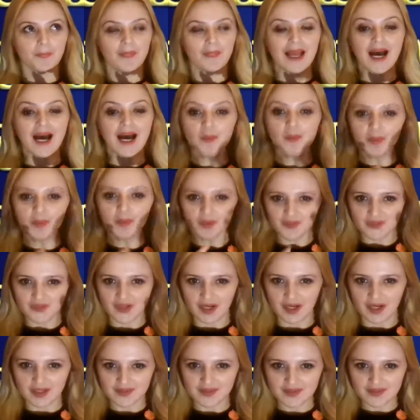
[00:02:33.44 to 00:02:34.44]

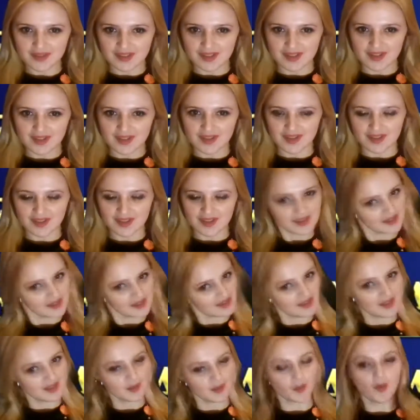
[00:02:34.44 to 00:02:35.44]
abundance
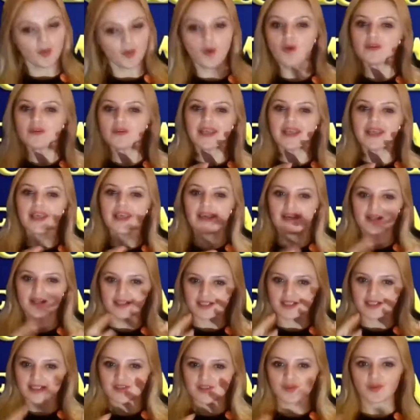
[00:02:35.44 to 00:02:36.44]
in all the
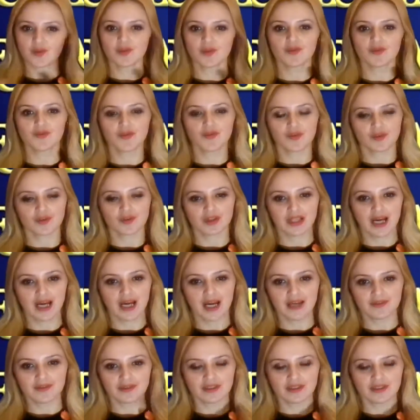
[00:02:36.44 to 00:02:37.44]
areas of your
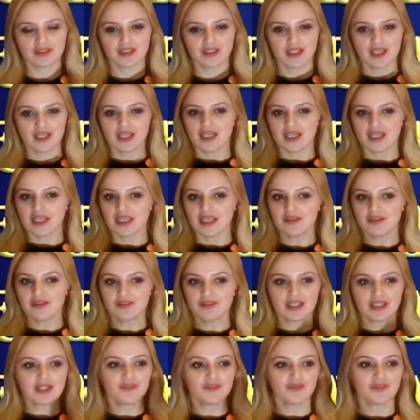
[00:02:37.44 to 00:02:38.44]
life,
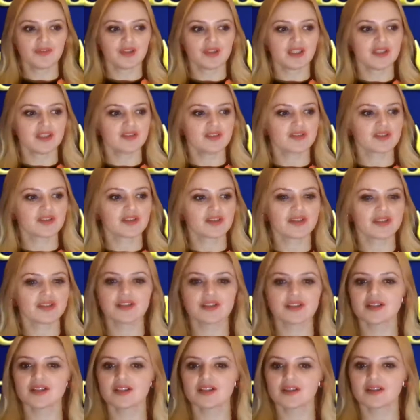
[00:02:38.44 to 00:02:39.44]
even if it
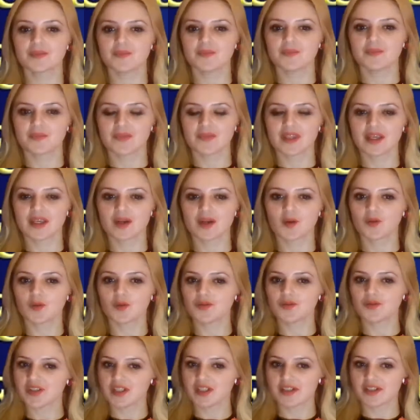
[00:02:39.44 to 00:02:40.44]

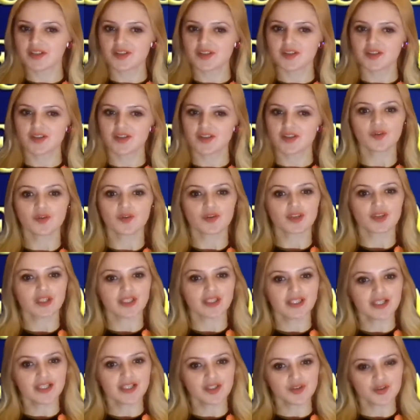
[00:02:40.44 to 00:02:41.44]
concerns your
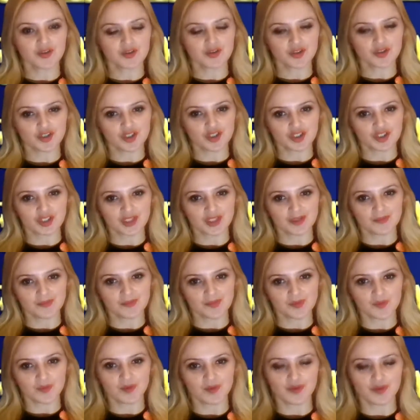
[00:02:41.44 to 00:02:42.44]
relationships
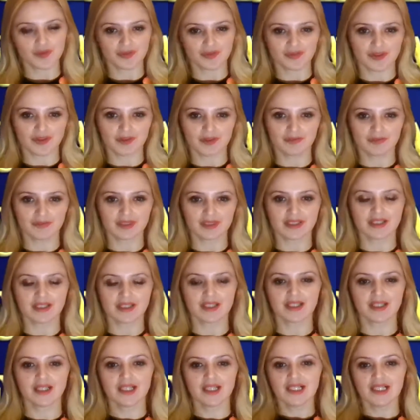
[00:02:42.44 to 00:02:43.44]
with your
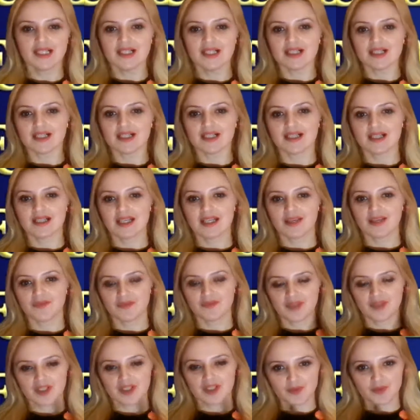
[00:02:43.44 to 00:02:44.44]
family,
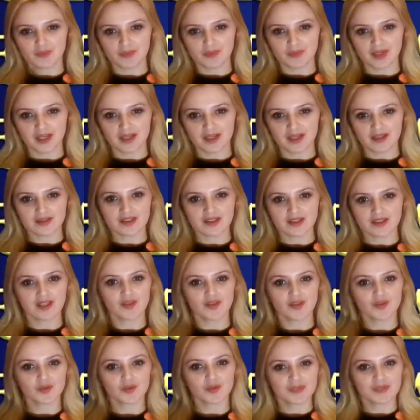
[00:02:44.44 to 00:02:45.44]
environment in
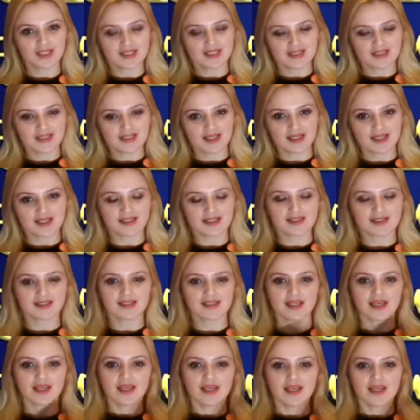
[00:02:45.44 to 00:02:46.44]
your business,